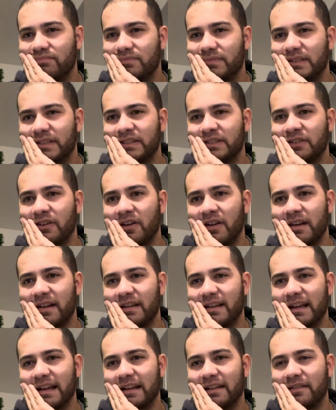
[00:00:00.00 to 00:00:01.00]
started
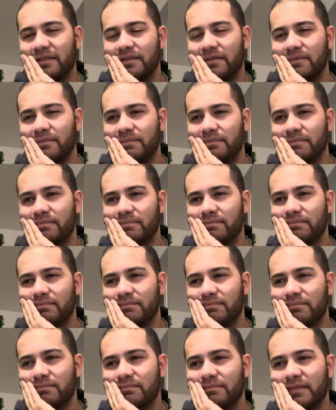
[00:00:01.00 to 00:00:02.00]
like
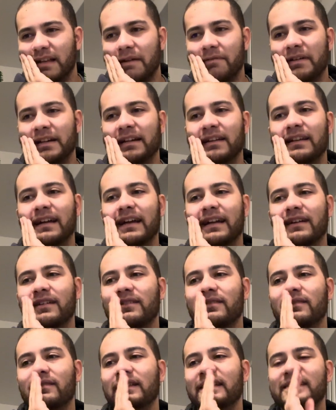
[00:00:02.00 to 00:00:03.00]
not really like
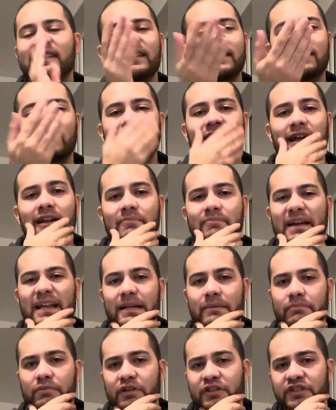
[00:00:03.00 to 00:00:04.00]
listening to a lot of Benny
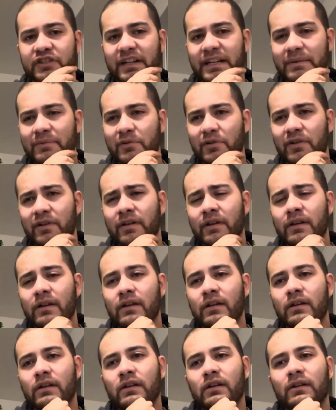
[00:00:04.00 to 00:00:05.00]
Butcher anymore
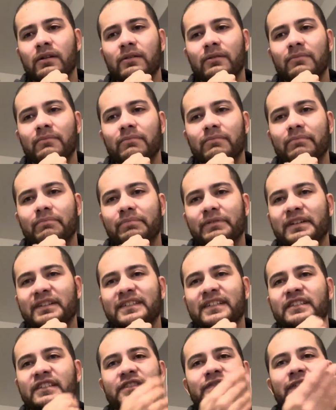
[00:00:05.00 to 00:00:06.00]
because I
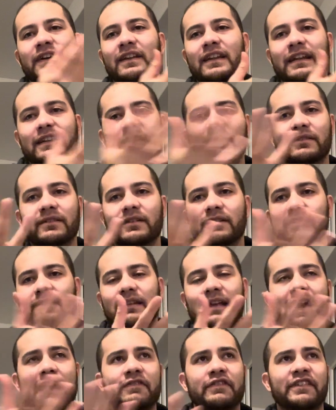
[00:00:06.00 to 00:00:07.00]
just felt like the
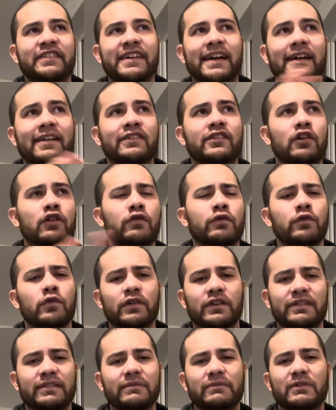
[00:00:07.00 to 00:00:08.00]
after Tan Talk 4
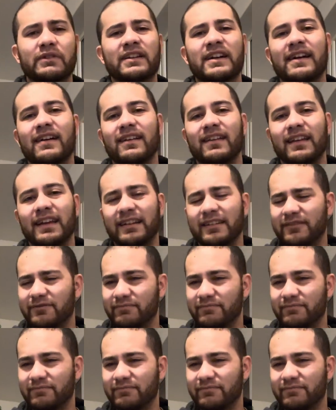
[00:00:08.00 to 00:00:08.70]
it was kind of like,